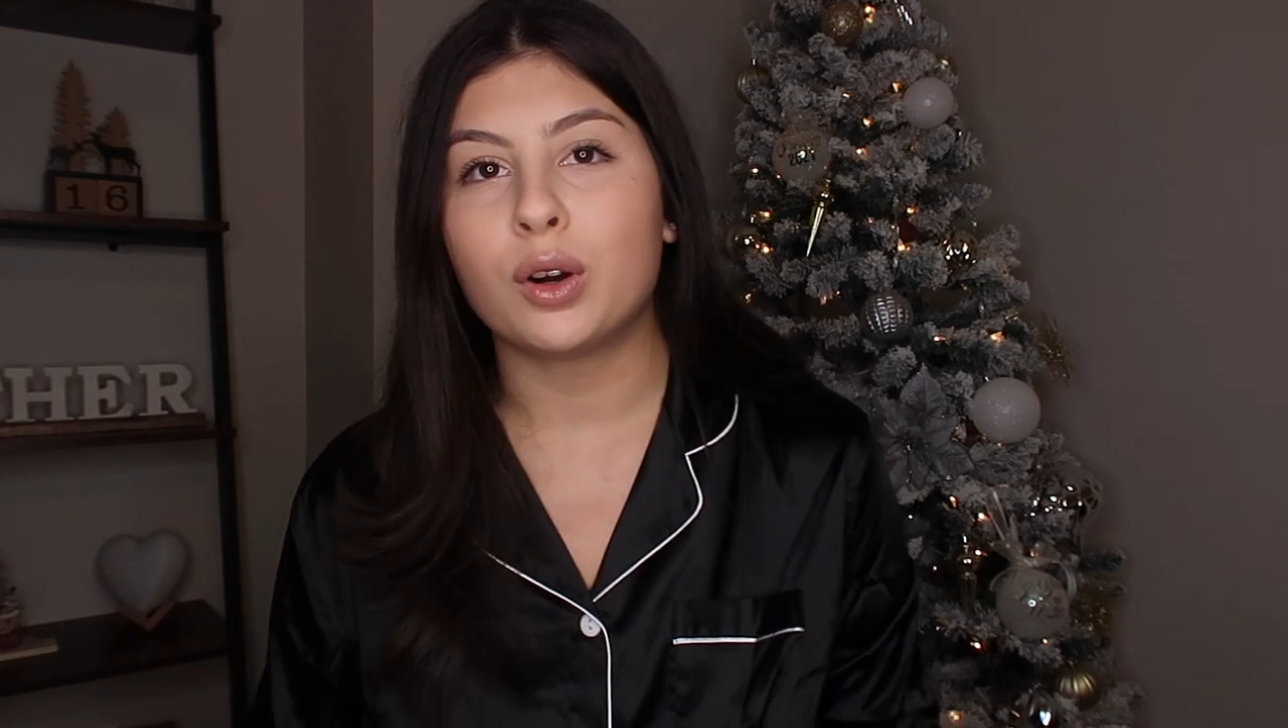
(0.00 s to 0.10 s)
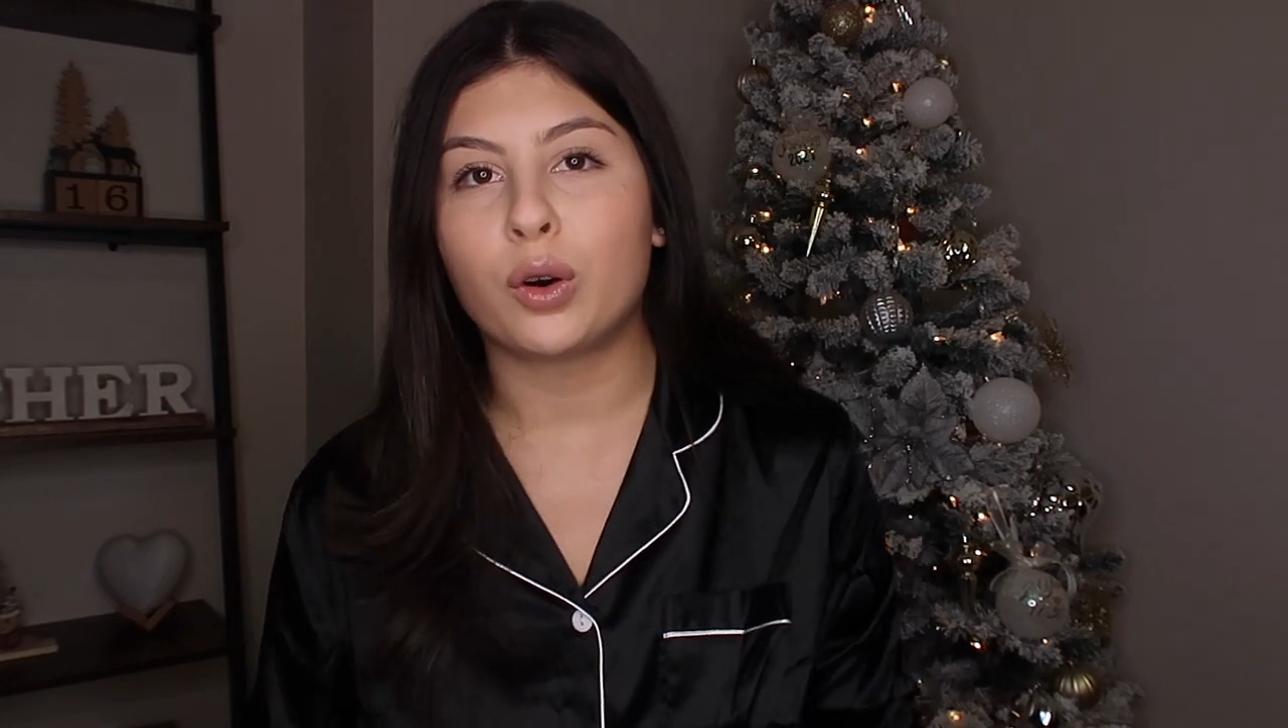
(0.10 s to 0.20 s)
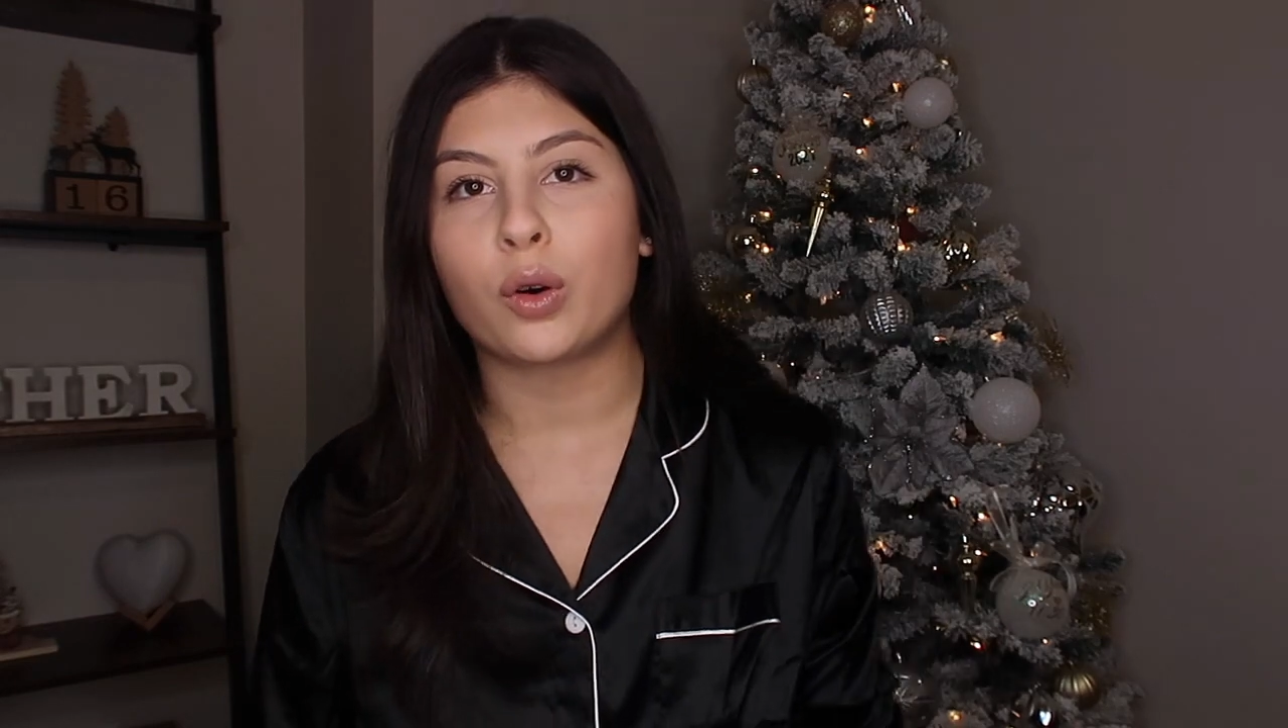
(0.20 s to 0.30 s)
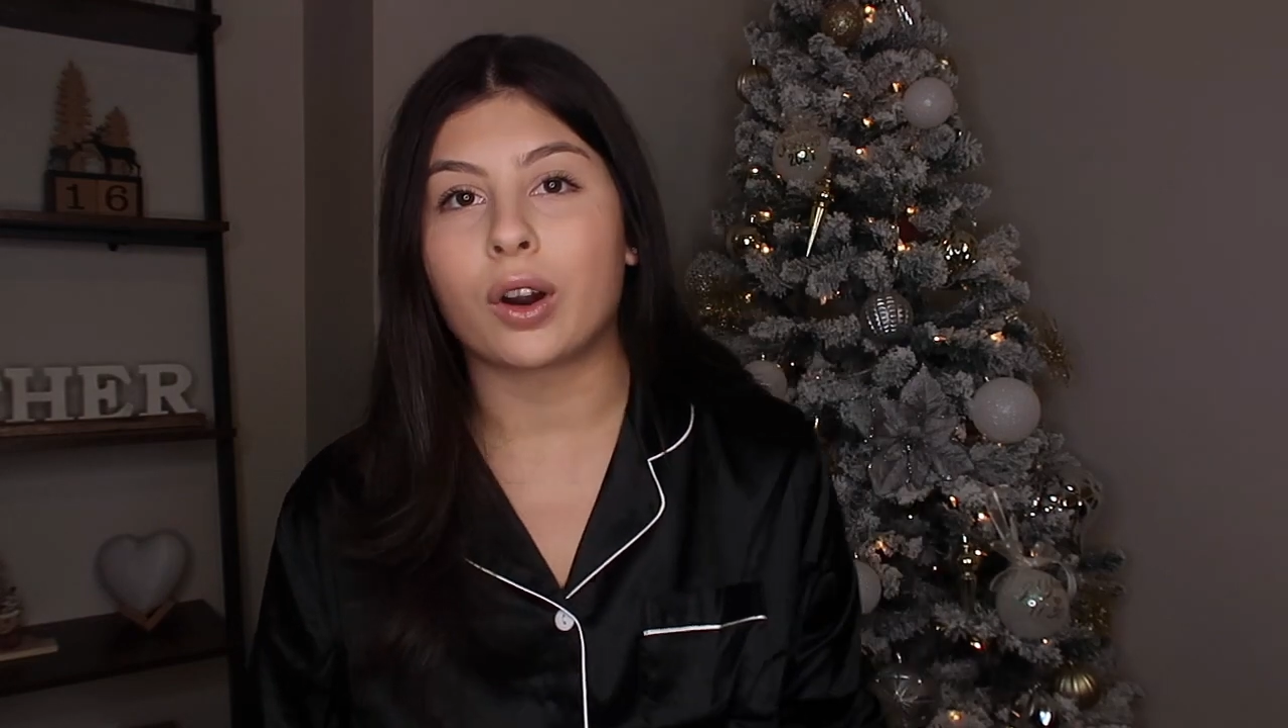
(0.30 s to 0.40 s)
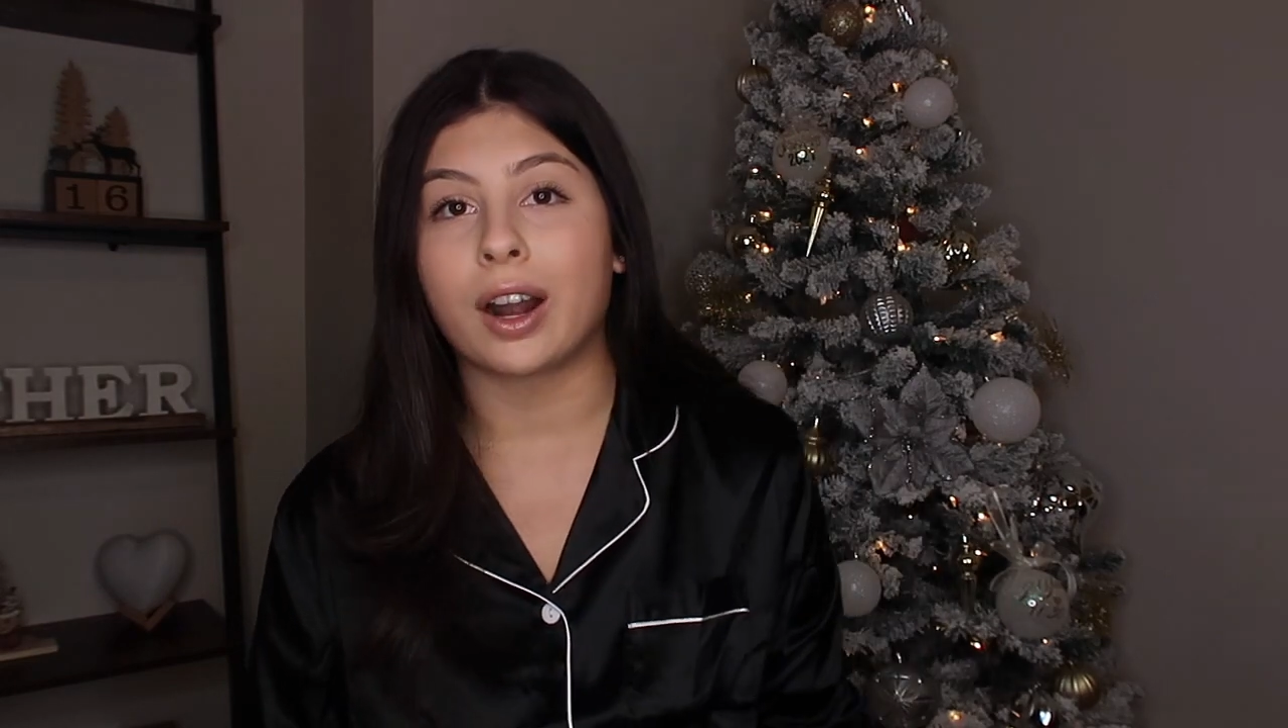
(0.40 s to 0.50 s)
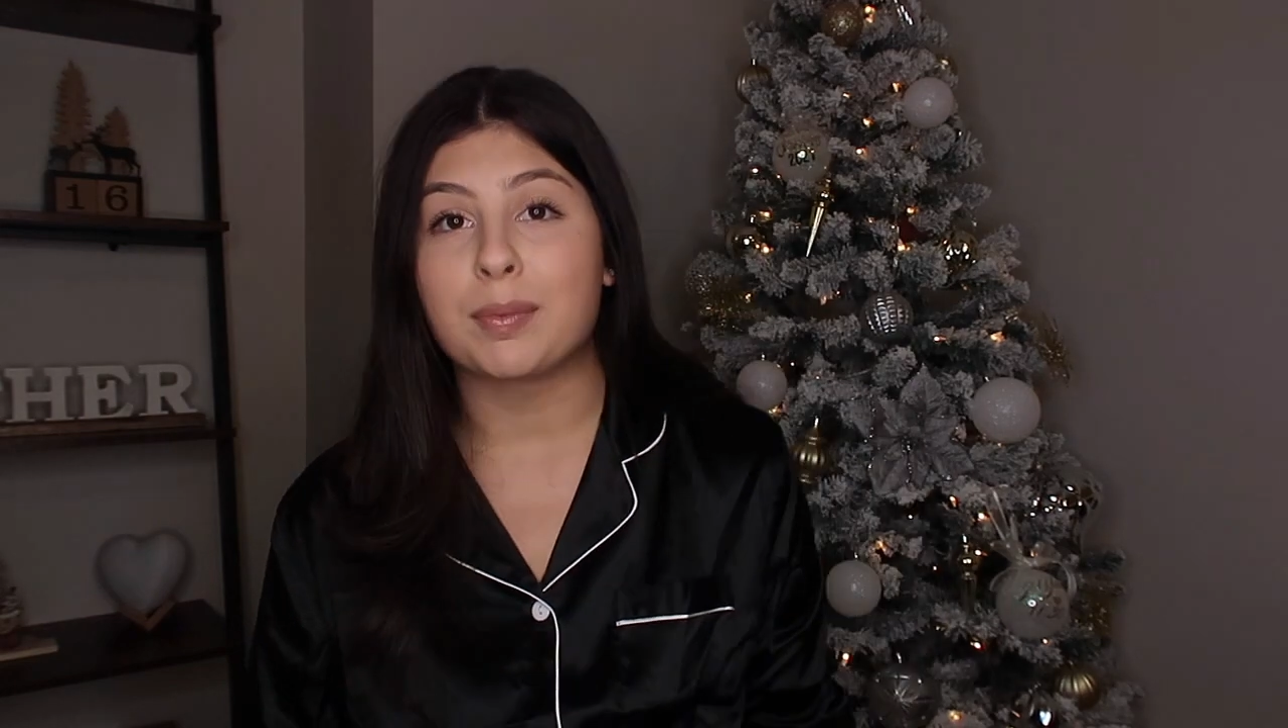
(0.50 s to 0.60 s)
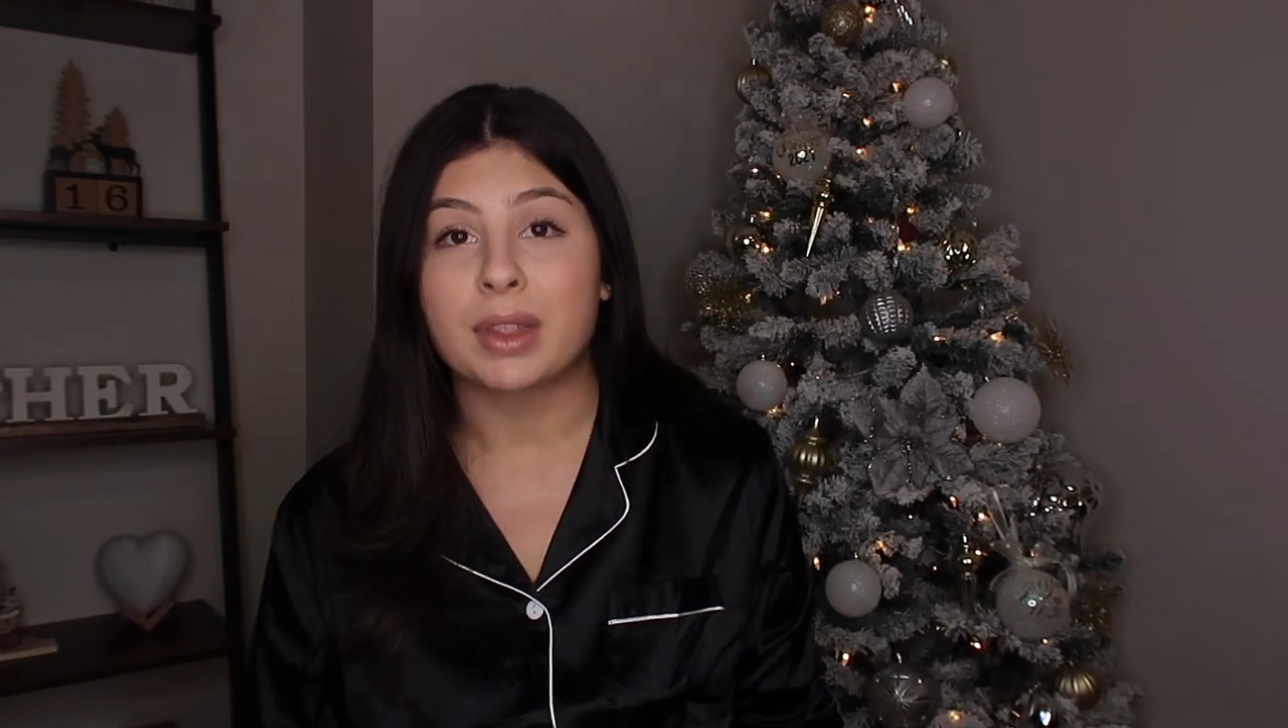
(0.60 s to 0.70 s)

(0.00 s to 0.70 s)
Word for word: or I'm